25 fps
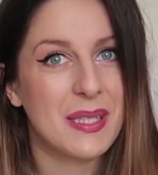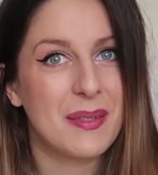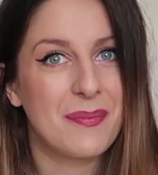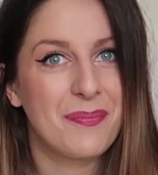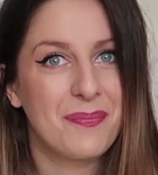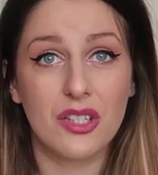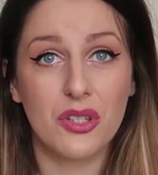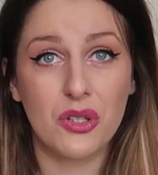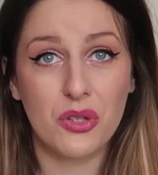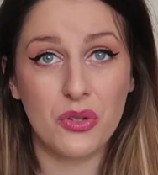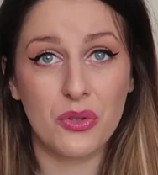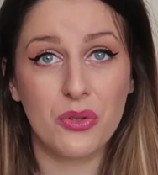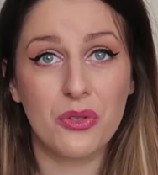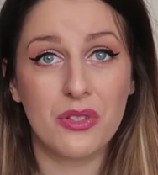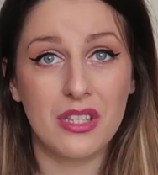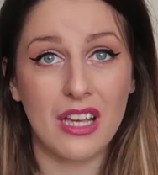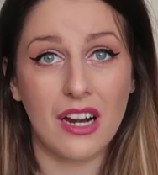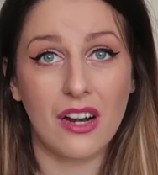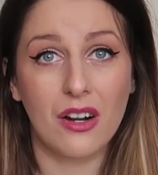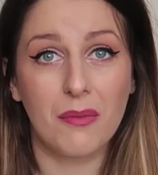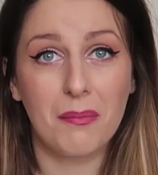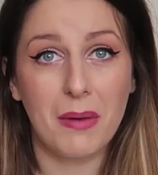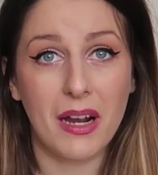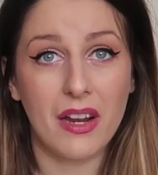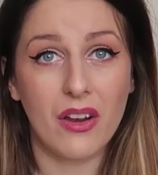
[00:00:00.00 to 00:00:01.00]
The shoes
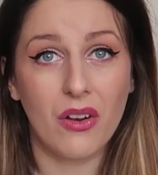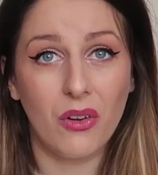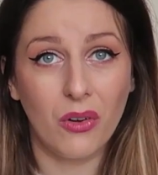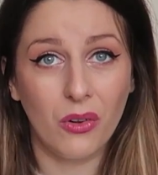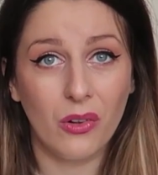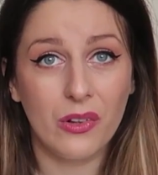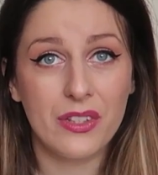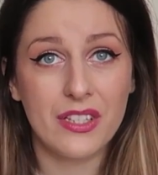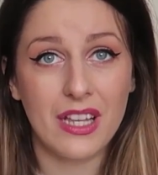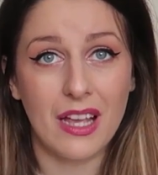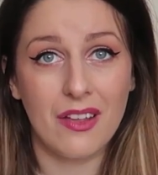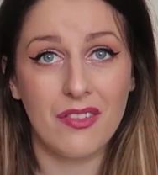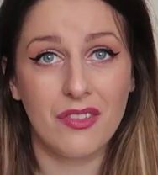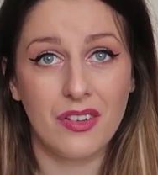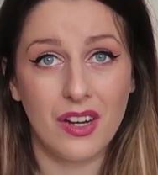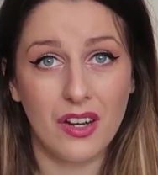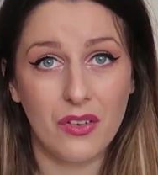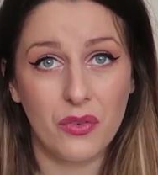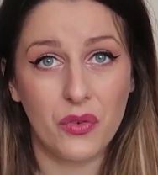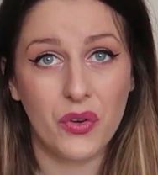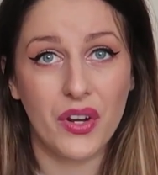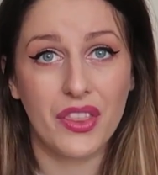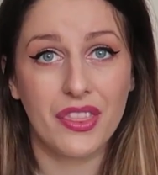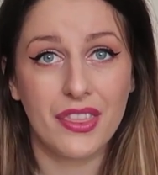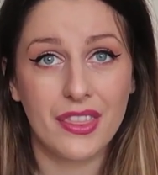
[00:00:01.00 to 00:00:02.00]
are my all-time
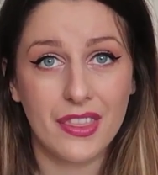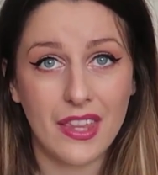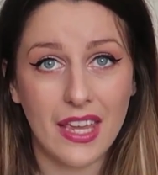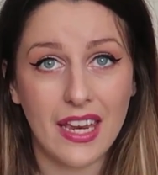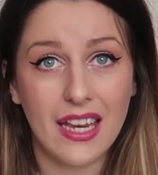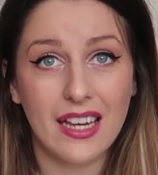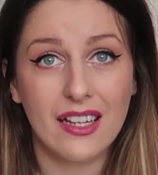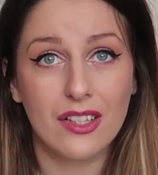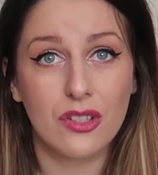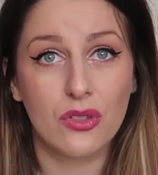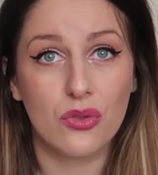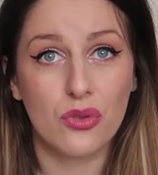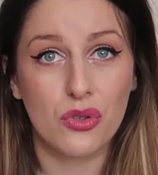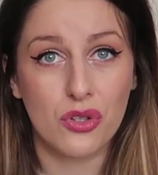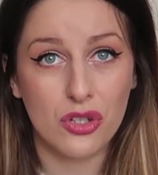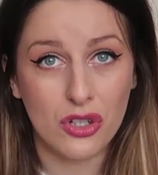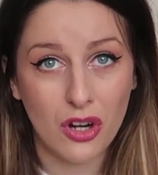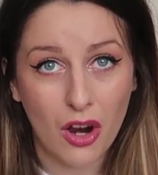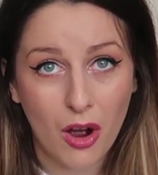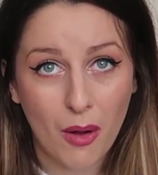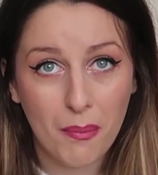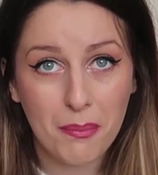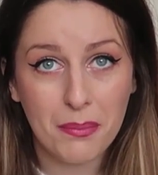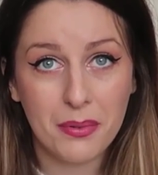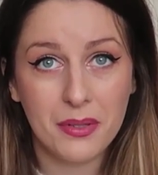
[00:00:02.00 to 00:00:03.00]
favorite thing to
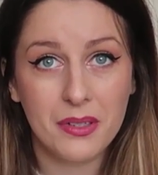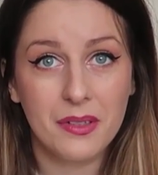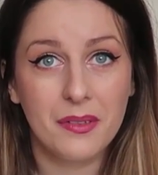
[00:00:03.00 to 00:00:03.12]
shop